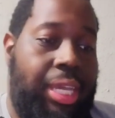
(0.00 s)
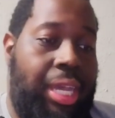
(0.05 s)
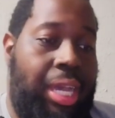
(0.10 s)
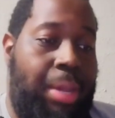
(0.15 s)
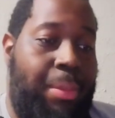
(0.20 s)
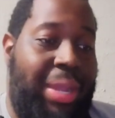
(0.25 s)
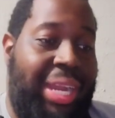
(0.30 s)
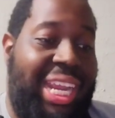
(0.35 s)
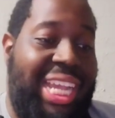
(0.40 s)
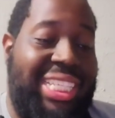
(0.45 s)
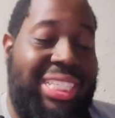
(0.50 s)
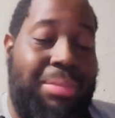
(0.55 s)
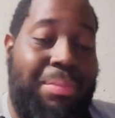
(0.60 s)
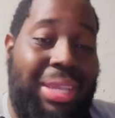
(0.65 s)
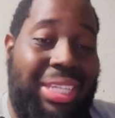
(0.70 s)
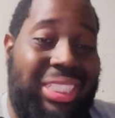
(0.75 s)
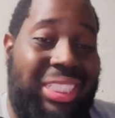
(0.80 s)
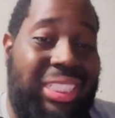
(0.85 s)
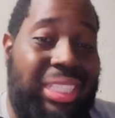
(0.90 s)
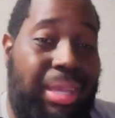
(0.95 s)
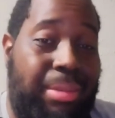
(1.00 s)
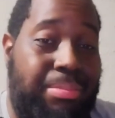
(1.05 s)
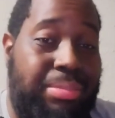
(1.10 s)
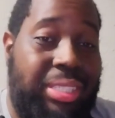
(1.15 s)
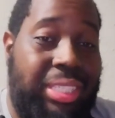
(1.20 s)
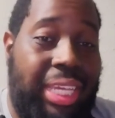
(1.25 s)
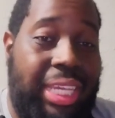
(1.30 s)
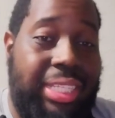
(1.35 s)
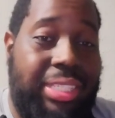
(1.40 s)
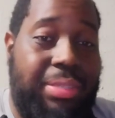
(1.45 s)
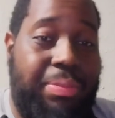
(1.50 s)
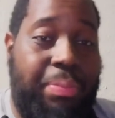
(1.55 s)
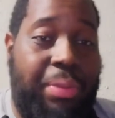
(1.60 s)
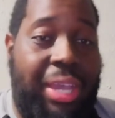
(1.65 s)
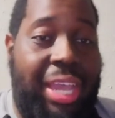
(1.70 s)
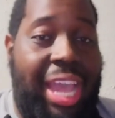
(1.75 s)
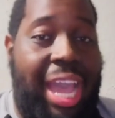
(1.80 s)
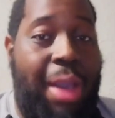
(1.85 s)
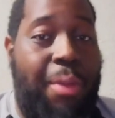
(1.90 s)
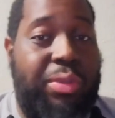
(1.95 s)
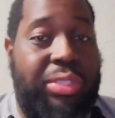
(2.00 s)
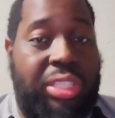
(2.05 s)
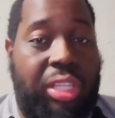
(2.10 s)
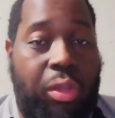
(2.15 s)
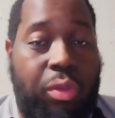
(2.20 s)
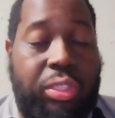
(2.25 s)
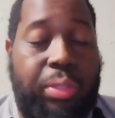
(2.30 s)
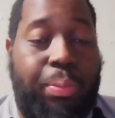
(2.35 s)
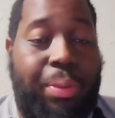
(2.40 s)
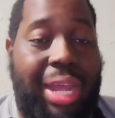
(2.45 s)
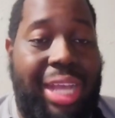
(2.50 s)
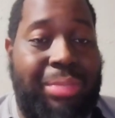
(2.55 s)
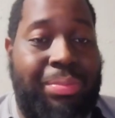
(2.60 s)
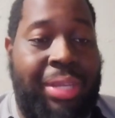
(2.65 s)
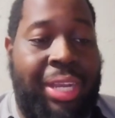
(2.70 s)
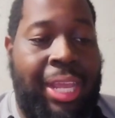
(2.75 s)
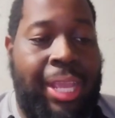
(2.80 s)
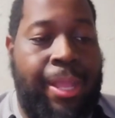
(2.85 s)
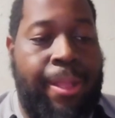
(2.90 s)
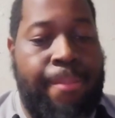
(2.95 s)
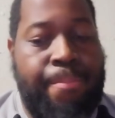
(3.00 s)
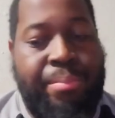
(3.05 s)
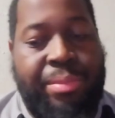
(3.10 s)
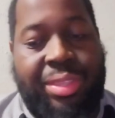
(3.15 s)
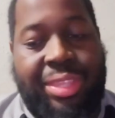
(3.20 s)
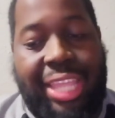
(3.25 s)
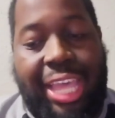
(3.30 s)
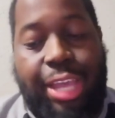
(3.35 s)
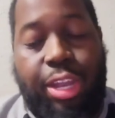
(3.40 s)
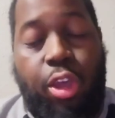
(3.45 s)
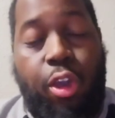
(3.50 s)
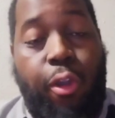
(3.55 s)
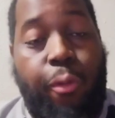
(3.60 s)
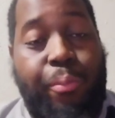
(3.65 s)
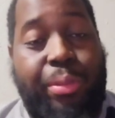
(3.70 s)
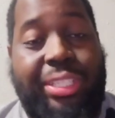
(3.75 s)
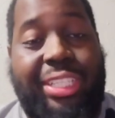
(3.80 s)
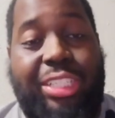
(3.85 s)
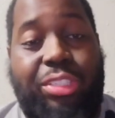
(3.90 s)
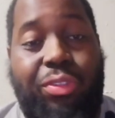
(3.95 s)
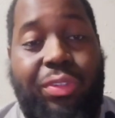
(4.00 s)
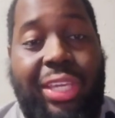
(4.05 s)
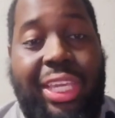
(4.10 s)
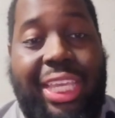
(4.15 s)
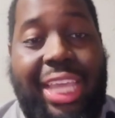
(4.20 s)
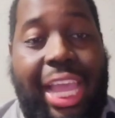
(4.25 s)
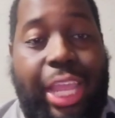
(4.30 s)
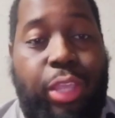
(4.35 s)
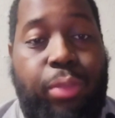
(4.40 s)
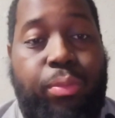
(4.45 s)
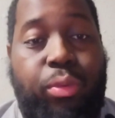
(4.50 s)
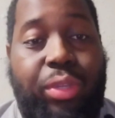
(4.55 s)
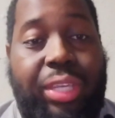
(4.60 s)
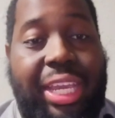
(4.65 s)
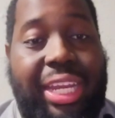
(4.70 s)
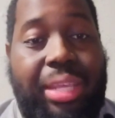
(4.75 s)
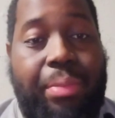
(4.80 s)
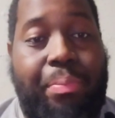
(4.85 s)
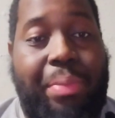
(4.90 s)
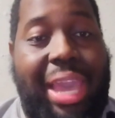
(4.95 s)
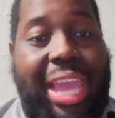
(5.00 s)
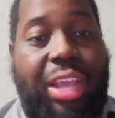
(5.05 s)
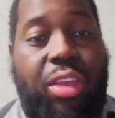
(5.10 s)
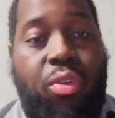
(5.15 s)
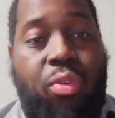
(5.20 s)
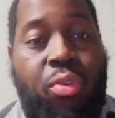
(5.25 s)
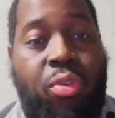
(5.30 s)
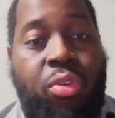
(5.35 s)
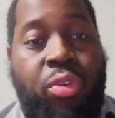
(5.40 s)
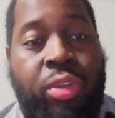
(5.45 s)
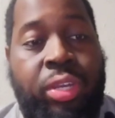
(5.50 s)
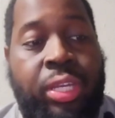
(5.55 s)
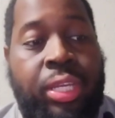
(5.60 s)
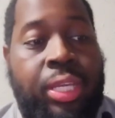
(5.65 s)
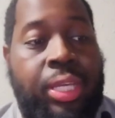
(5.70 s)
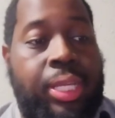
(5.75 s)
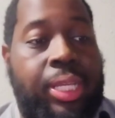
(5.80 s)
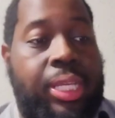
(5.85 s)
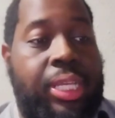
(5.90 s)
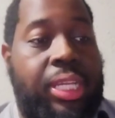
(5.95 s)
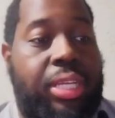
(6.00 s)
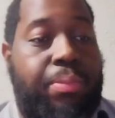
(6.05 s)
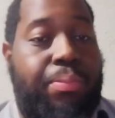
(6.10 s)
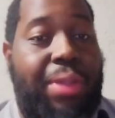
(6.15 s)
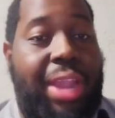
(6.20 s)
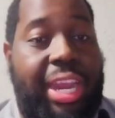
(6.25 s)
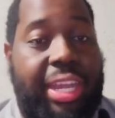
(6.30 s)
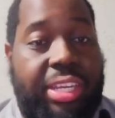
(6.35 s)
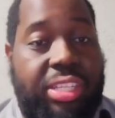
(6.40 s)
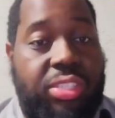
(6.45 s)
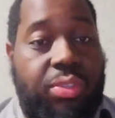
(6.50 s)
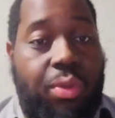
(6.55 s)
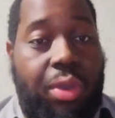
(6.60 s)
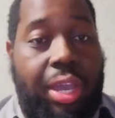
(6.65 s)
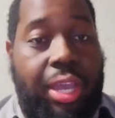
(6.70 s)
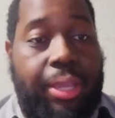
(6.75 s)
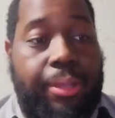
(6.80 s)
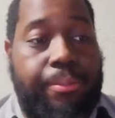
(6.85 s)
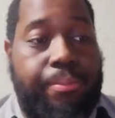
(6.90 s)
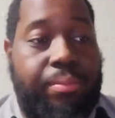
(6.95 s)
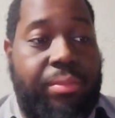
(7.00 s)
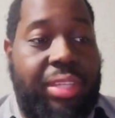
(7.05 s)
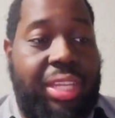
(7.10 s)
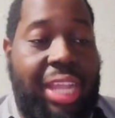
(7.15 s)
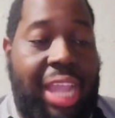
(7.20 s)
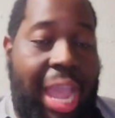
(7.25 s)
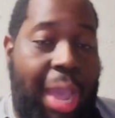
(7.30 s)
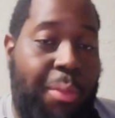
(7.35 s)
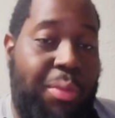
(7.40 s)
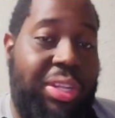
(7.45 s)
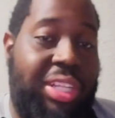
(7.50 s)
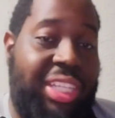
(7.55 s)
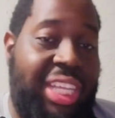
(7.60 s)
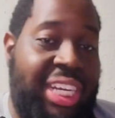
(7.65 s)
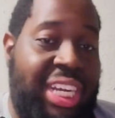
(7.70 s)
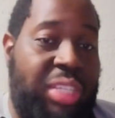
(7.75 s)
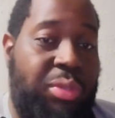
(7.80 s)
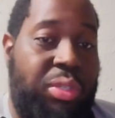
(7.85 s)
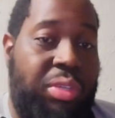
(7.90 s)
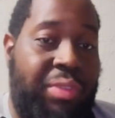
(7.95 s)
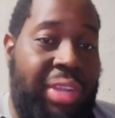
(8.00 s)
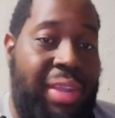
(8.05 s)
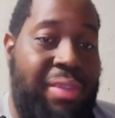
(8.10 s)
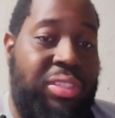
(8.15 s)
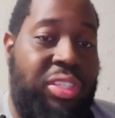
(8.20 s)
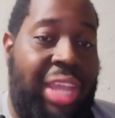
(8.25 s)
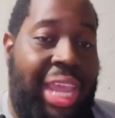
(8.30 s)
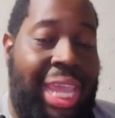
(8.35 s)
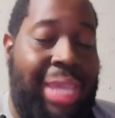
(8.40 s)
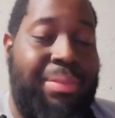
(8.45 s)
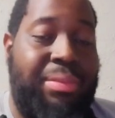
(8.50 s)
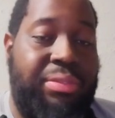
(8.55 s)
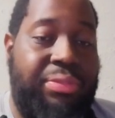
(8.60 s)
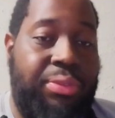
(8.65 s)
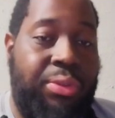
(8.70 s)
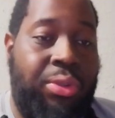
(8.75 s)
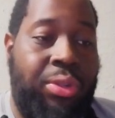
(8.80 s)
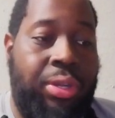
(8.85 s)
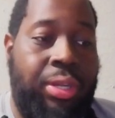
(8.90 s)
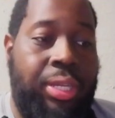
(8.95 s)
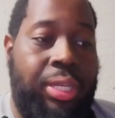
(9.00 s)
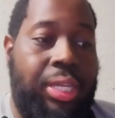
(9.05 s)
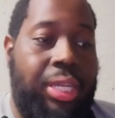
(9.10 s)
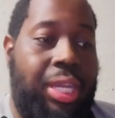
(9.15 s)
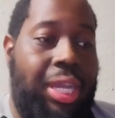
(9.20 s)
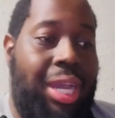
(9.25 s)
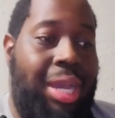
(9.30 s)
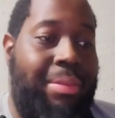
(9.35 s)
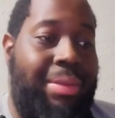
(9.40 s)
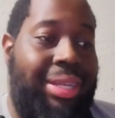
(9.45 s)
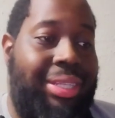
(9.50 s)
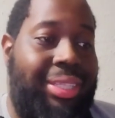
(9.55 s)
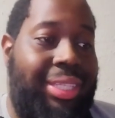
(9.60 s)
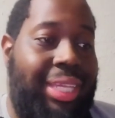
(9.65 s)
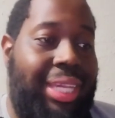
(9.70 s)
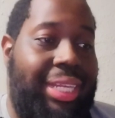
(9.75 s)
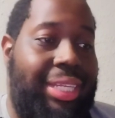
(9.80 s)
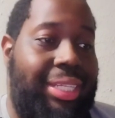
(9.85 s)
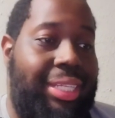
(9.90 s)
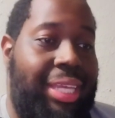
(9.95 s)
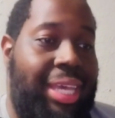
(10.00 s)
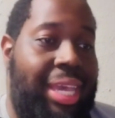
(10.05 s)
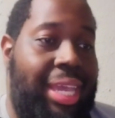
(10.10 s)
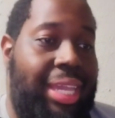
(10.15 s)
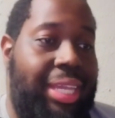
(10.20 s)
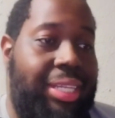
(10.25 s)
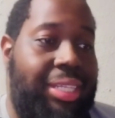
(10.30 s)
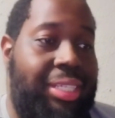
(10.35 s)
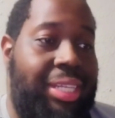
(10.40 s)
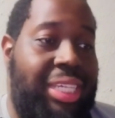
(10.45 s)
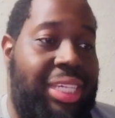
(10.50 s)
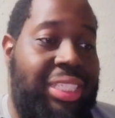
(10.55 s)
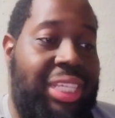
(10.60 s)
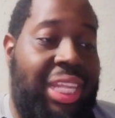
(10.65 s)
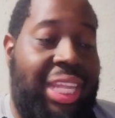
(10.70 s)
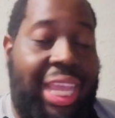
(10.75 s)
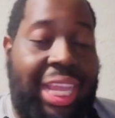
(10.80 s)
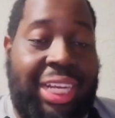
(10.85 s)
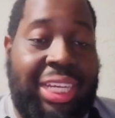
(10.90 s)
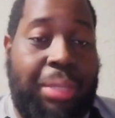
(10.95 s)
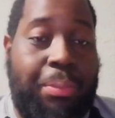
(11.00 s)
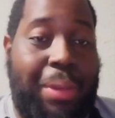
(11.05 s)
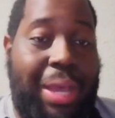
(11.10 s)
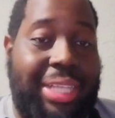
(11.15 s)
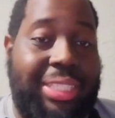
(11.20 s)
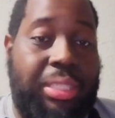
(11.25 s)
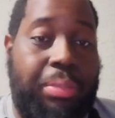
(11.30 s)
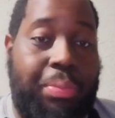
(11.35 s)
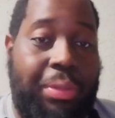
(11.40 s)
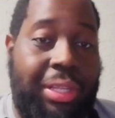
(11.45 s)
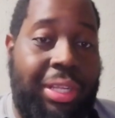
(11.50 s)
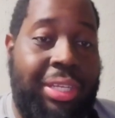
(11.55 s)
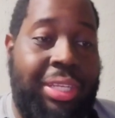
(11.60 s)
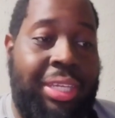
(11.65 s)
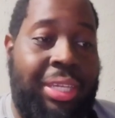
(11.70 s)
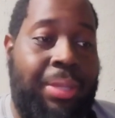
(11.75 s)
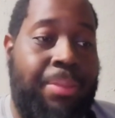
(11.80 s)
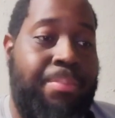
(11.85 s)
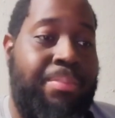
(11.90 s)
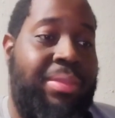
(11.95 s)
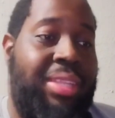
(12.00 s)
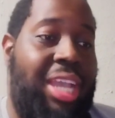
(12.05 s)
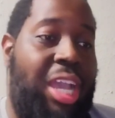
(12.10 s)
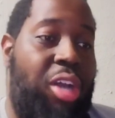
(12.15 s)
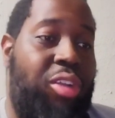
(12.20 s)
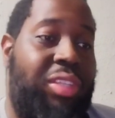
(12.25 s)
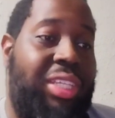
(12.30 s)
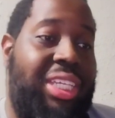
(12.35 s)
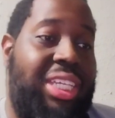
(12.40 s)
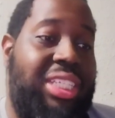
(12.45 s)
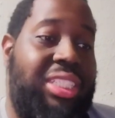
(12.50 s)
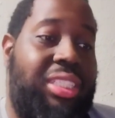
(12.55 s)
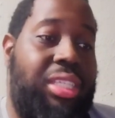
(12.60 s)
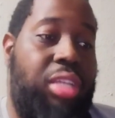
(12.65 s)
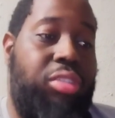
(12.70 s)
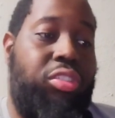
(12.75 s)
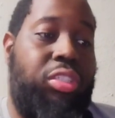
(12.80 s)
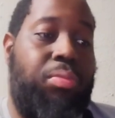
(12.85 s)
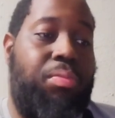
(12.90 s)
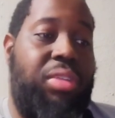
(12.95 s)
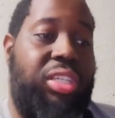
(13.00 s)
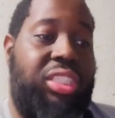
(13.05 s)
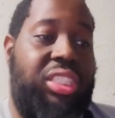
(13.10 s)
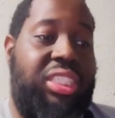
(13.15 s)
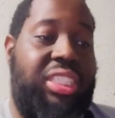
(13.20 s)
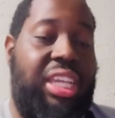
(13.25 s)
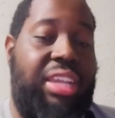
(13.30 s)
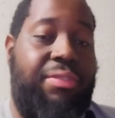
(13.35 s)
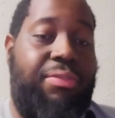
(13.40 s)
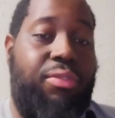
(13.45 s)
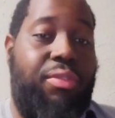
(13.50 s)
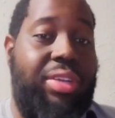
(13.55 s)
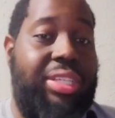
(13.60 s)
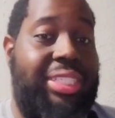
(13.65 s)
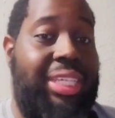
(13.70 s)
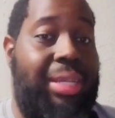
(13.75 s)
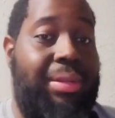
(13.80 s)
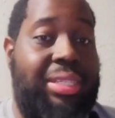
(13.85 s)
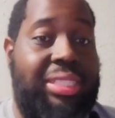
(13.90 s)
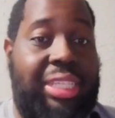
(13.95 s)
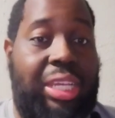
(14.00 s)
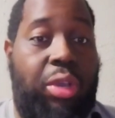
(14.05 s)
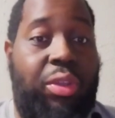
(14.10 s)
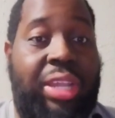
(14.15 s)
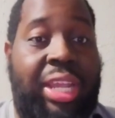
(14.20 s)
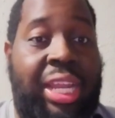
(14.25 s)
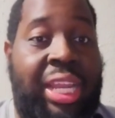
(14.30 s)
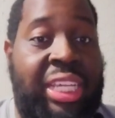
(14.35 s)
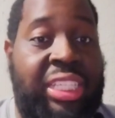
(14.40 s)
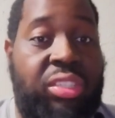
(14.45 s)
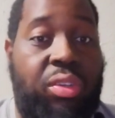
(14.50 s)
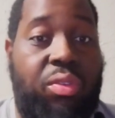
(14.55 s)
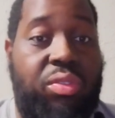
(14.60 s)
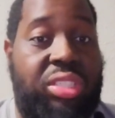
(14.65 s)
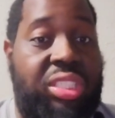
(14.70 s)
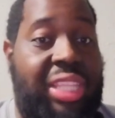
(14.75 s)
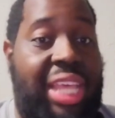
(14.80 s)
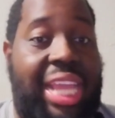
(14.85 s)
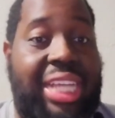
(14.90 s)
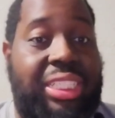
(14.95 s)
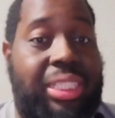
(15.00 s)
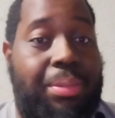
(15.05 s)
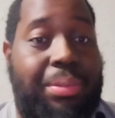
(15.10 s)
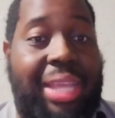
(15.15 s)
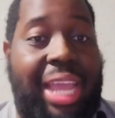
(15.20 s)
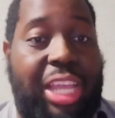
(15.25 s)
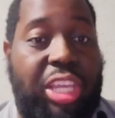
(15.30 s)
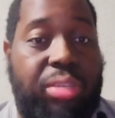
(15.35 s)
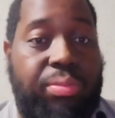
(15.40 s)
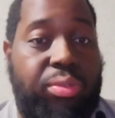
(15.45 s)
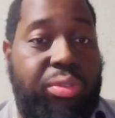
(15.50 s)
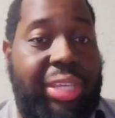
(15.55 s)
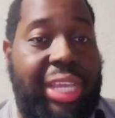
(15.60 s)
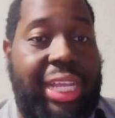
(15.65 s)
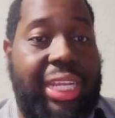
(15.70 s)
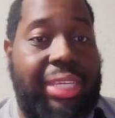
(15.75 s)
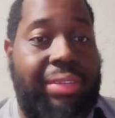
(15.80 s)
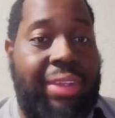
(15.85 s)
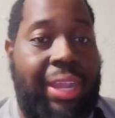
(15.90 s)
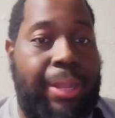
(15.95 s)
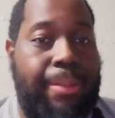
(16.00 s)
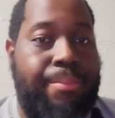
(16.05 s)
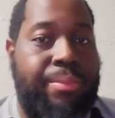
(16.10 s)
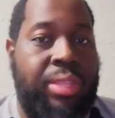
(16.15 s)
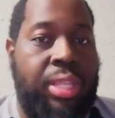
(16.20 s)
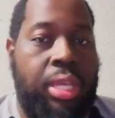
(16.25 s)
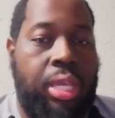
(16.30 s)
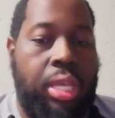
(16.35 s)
I guess it makes some sense, but I was a little surprised by that. Now, the hope is that you get Caillou Blue Kelly back on practice squad. I would think that's what the Ravens are aiming for. I think that that's a likely possibility. I don't think he's done too much to say for a team to say, oh, yeah, let's go snatch up Caillou Blue Kelly, right?